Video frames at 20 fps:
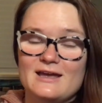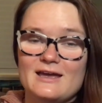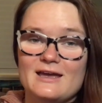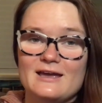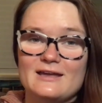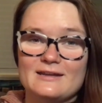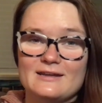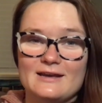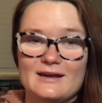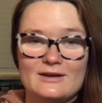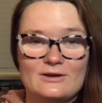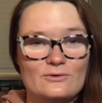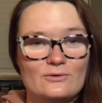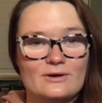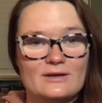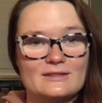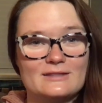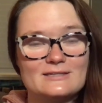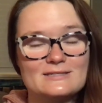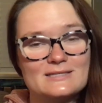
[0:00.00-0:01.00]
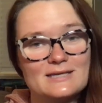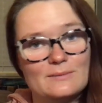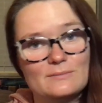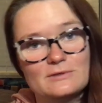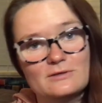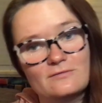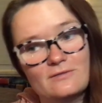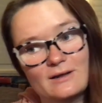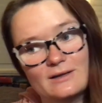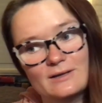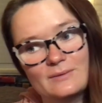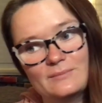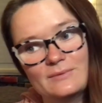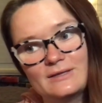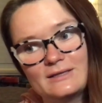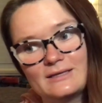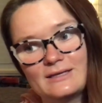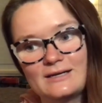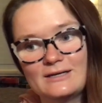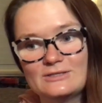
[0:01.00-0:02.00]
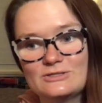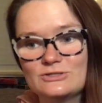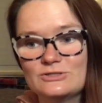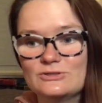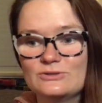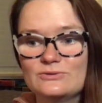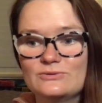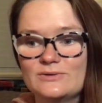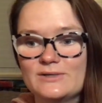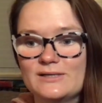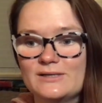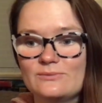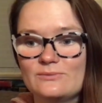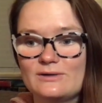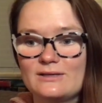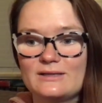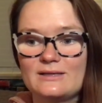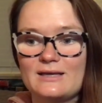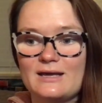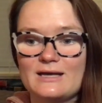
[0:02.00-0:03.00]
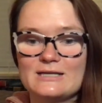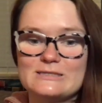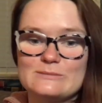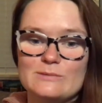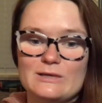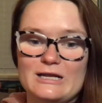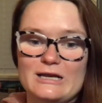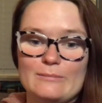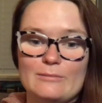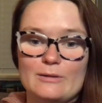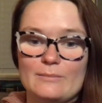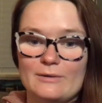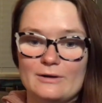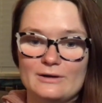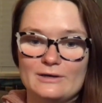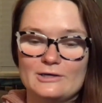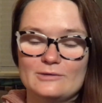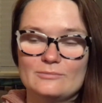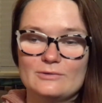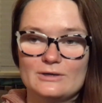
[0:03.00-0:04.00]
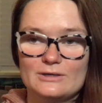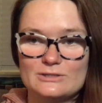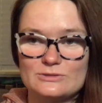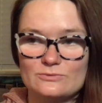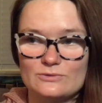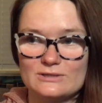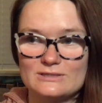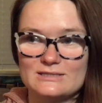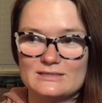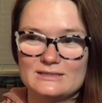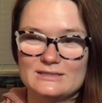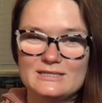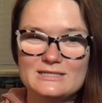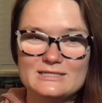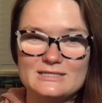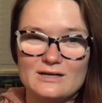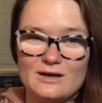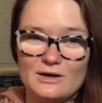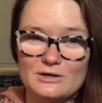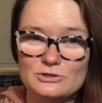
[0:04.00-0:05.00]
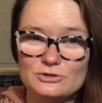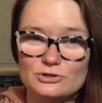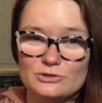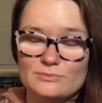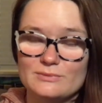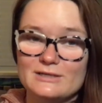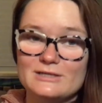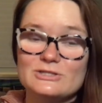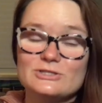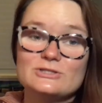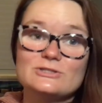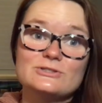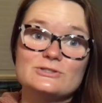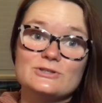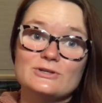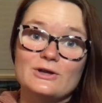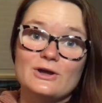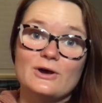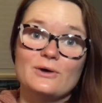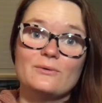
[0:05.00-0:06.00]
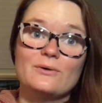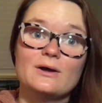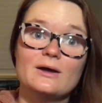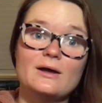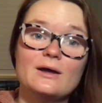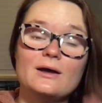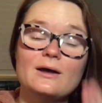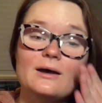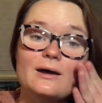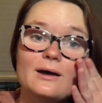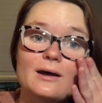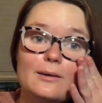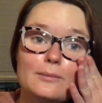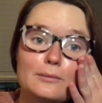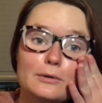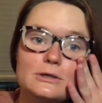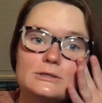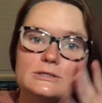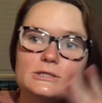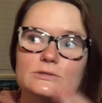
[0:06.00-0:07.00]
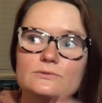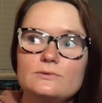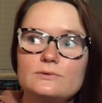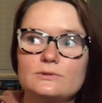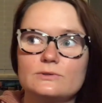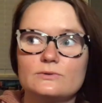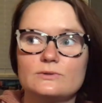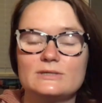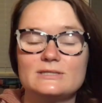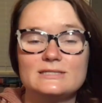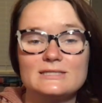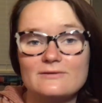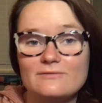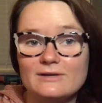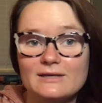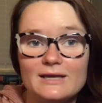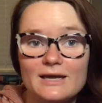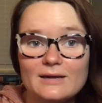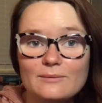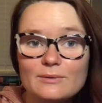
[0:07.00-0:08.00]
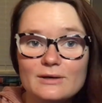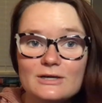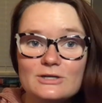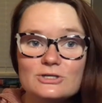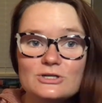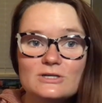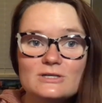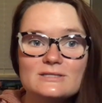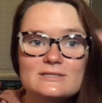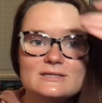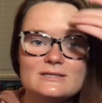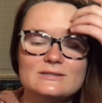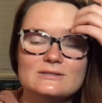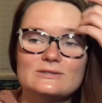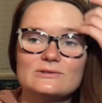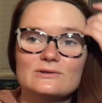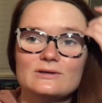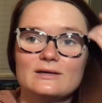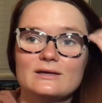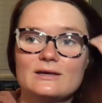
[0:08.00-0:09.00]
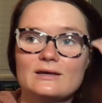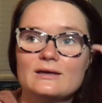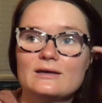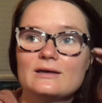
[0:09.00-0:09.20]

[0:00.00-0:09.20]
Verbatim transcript: and like I don't get the same development that I do in one of the Ice Planet Barbarian books where it's at least 100 pages, you know, because um, this one was only 78 pages and so like